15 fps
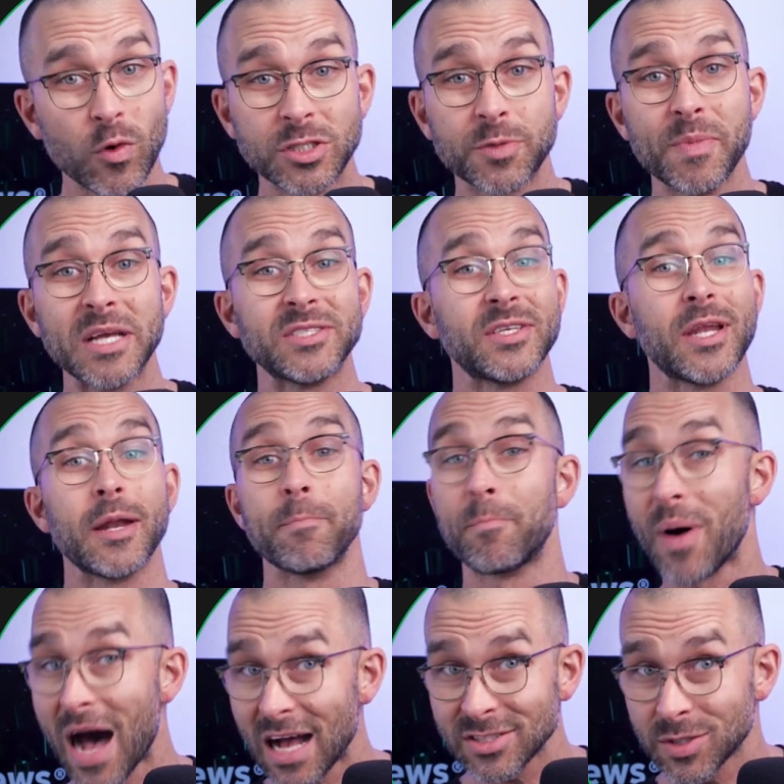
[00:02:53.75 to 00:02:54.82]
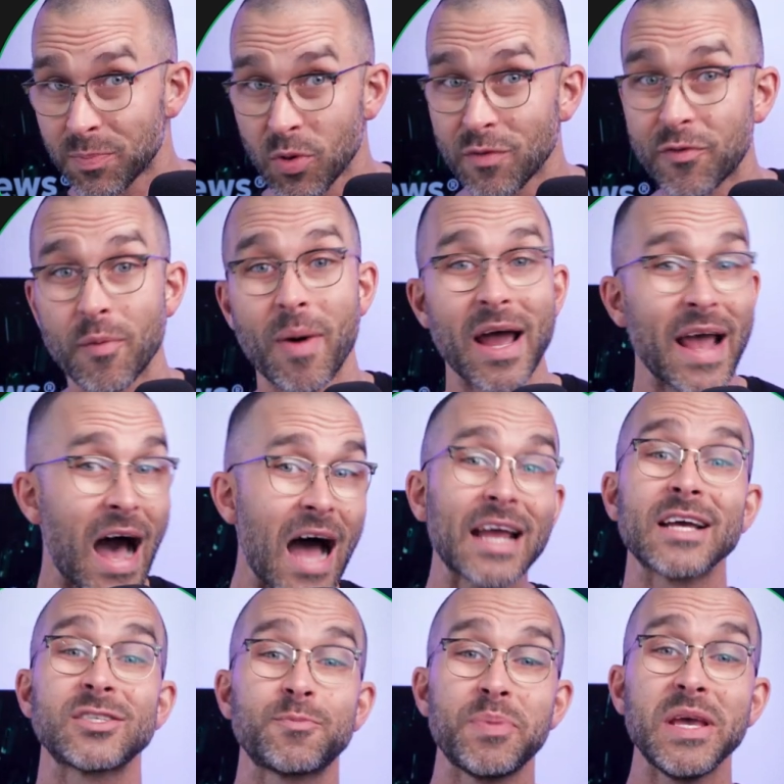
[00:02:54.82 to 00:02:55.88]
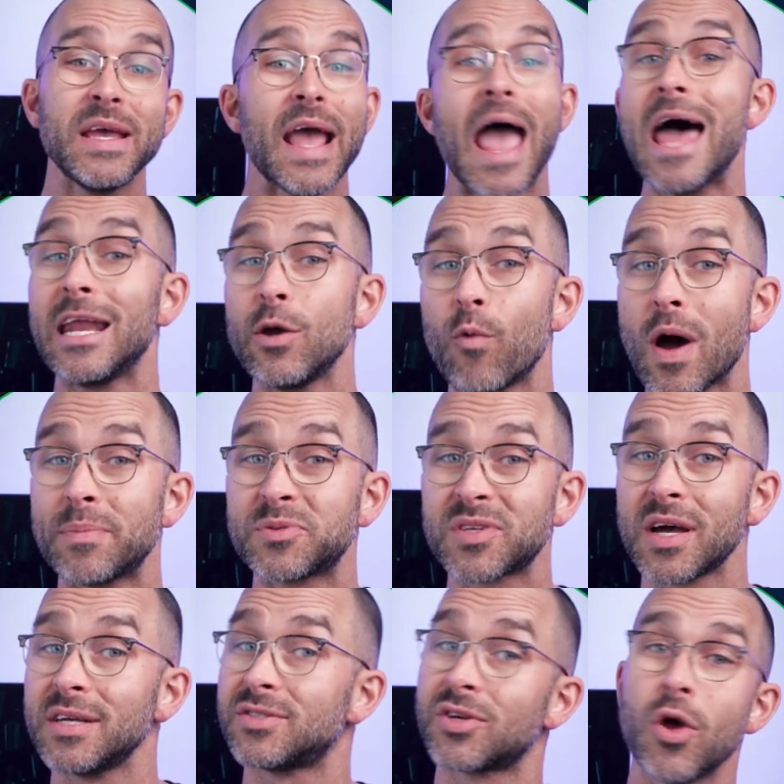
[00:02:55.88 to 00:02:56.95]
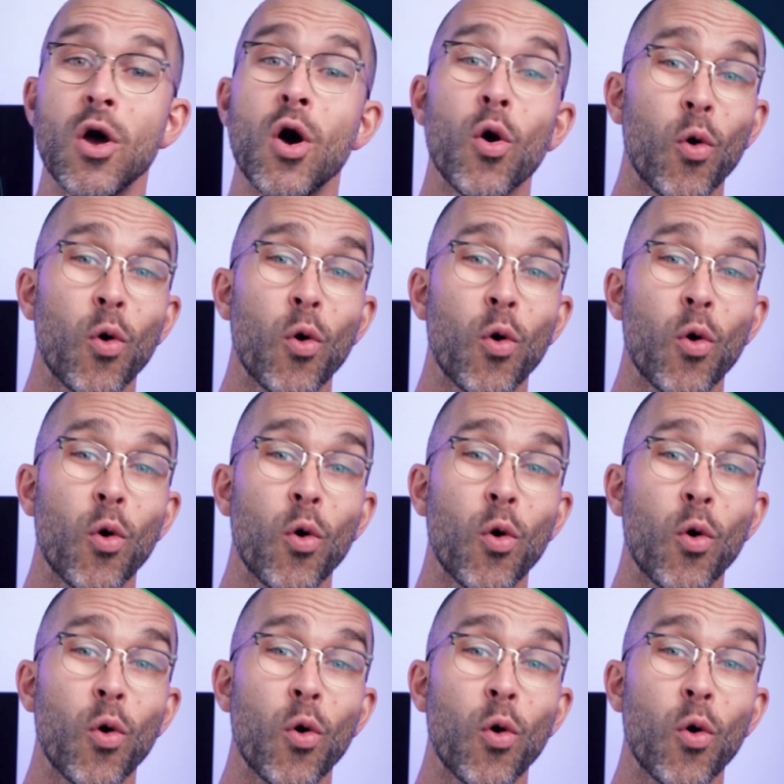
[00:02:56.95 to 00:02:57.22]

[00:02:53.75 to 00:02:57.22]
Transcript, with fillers: which makes it impossible for my ISP, any websites,